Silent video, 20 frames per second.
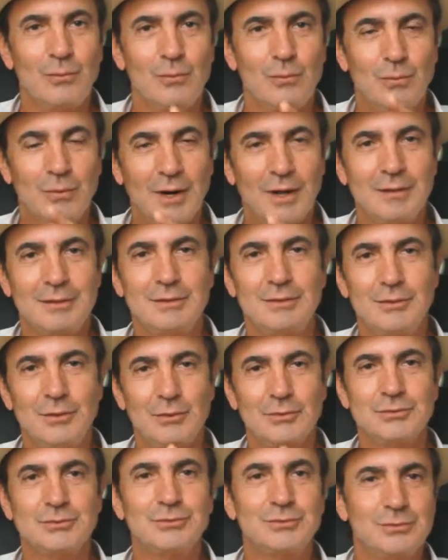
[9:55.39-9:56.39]
what
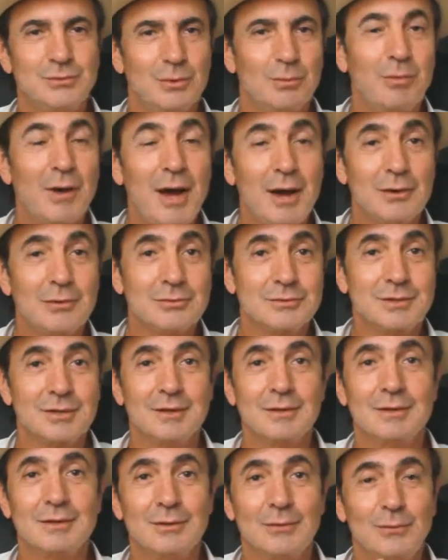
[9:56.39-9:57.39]
those tobaccos
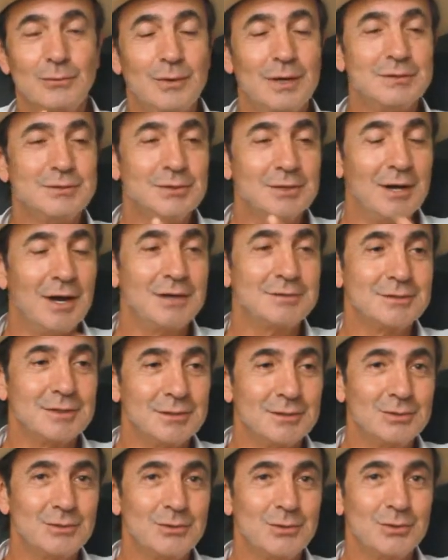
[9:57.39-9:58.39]
are, what cigars
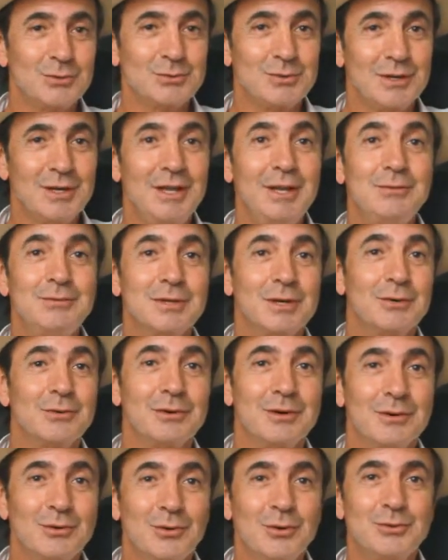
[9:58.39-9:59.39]
are, those leaves are
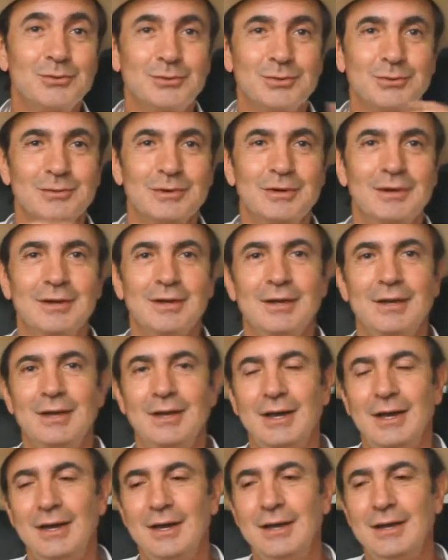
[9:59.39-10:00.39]
going to go to.
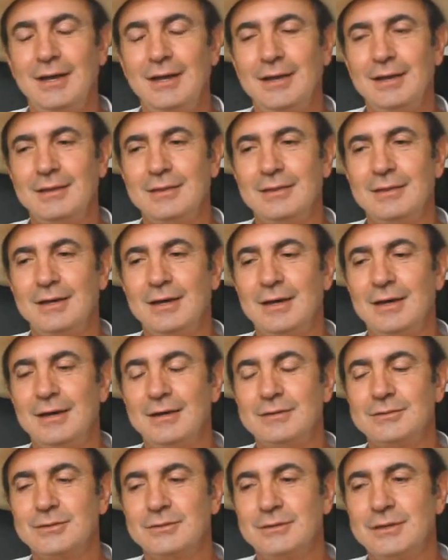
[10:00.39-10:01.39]

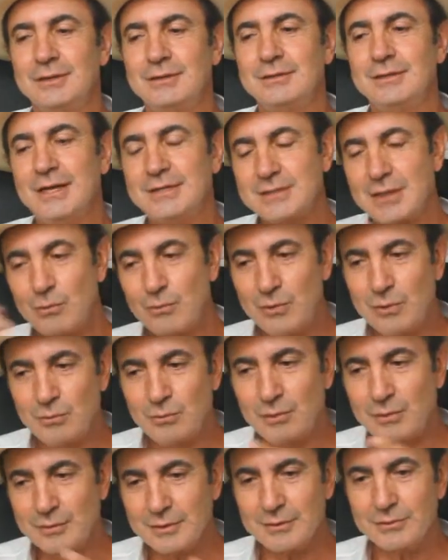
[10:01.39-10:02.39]
Right. So that's how we
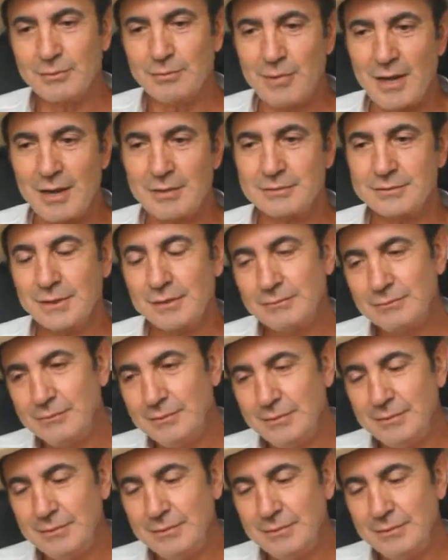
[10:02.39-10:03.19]
work the tobaccos, and